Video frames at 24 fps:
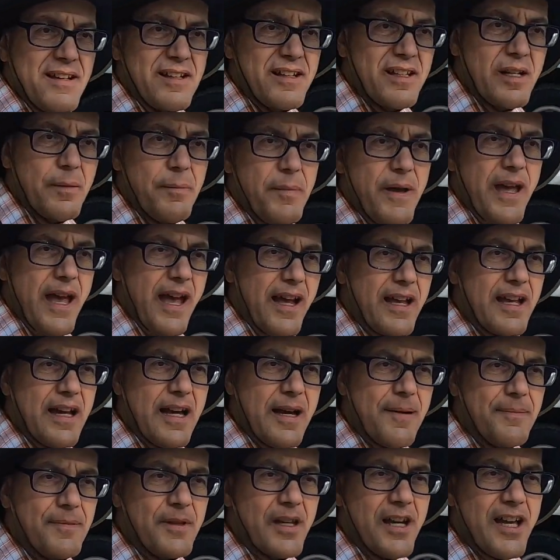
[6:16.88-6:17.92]
Gonna pack
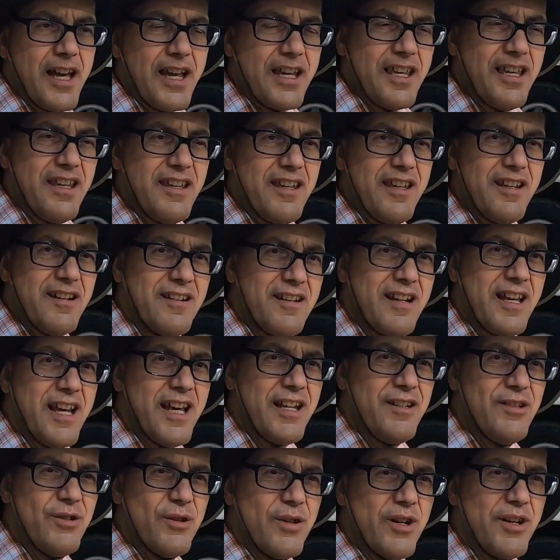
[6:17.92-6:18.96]
up the hiking gear and
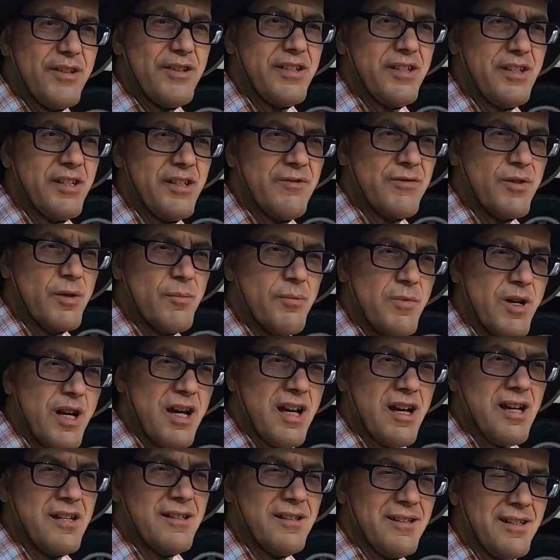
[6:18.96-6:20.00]
head north to
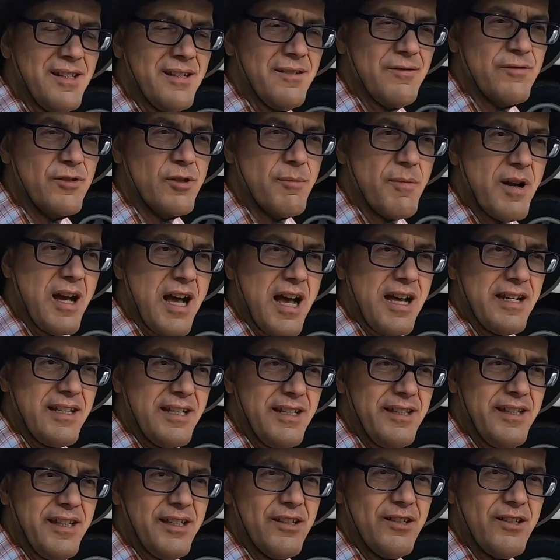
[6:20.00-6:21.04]
Vermont,
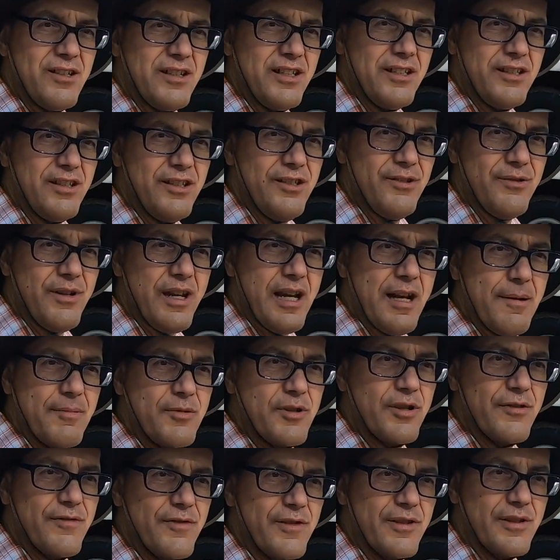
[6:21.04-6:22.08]
and then on into New
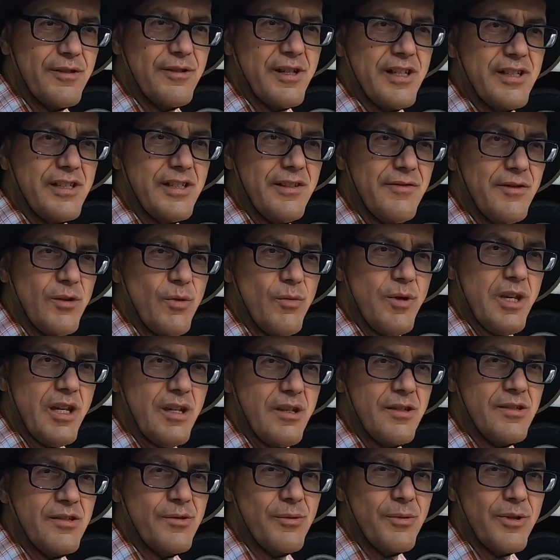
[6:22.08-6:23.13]
Hampshire for the rest of a
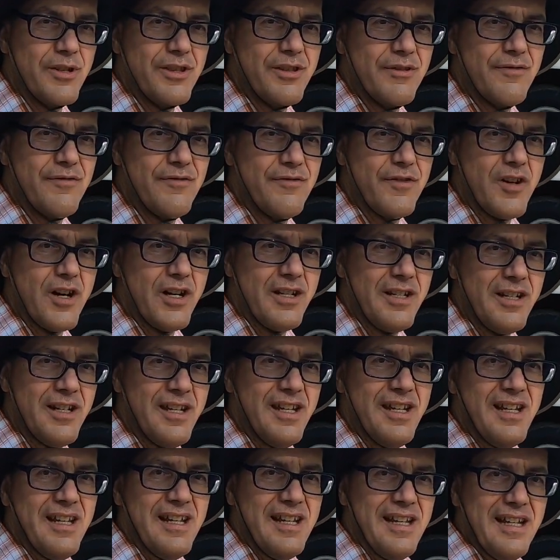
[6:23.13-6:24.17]
week's worth of fun
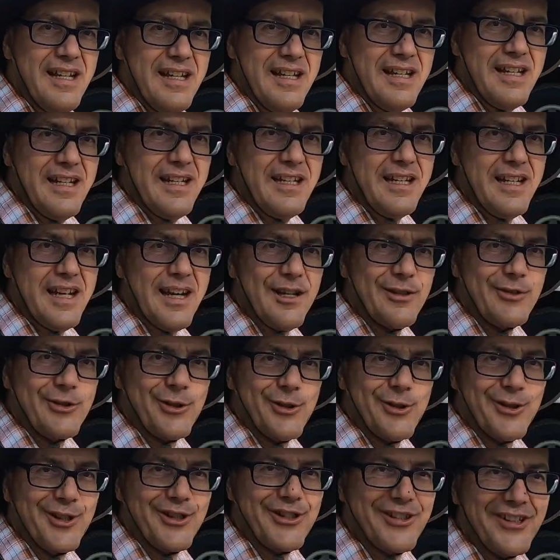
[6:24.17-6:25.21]
in the
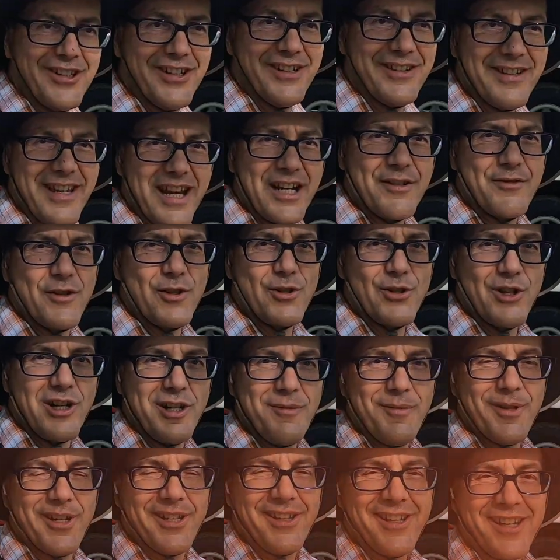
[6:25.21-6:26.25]
outdoors. Thanks for
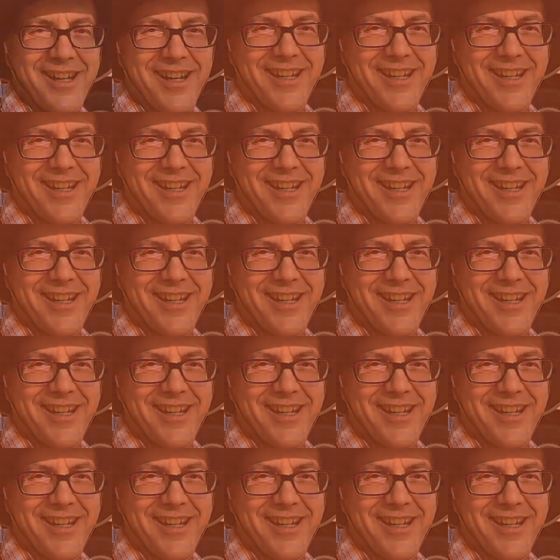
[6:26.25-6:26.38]
joining me on the